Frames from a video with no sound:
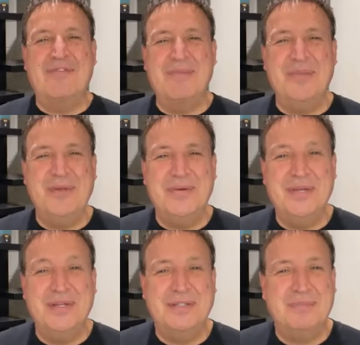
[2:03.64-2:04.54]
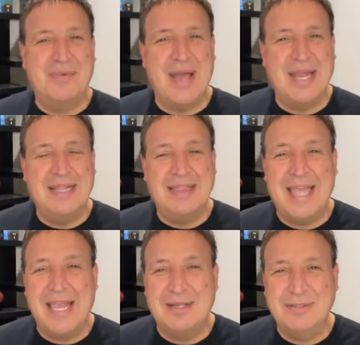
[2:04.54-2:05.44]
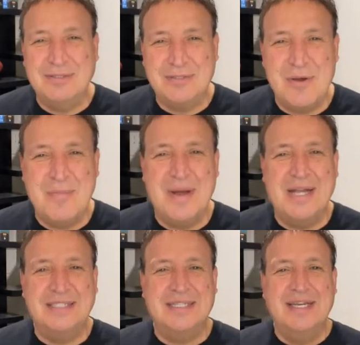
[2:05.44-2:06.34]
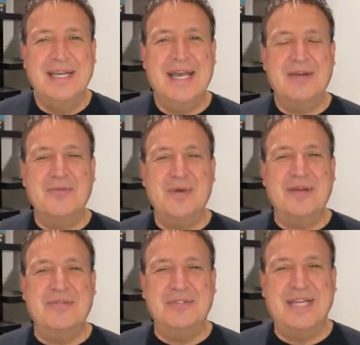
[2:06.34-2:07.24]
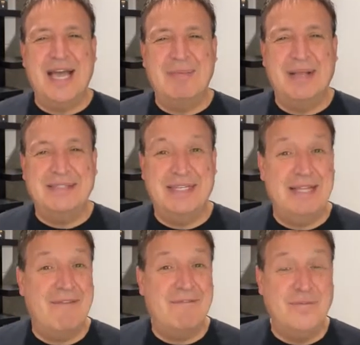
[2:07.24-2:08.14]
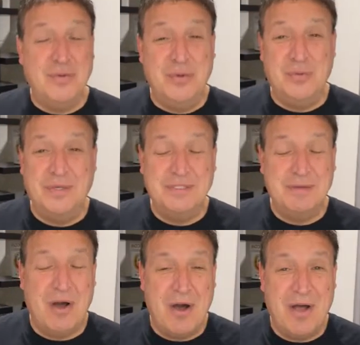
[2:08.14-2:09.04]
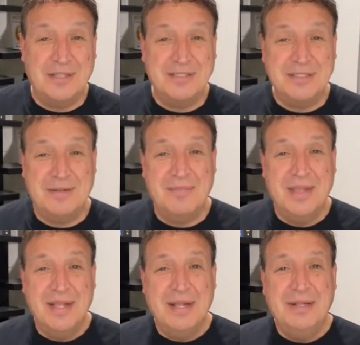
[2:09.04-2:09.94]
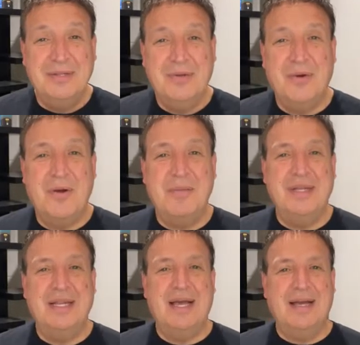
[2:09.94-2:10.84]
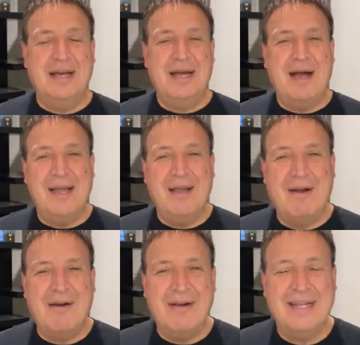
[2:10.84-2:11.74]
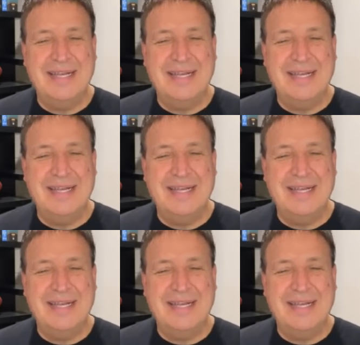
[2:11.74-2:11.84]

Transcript: from you, Hilda Bryant. Thank you so much. Had a wonderful time last night. That food was awesome. Norman, I heart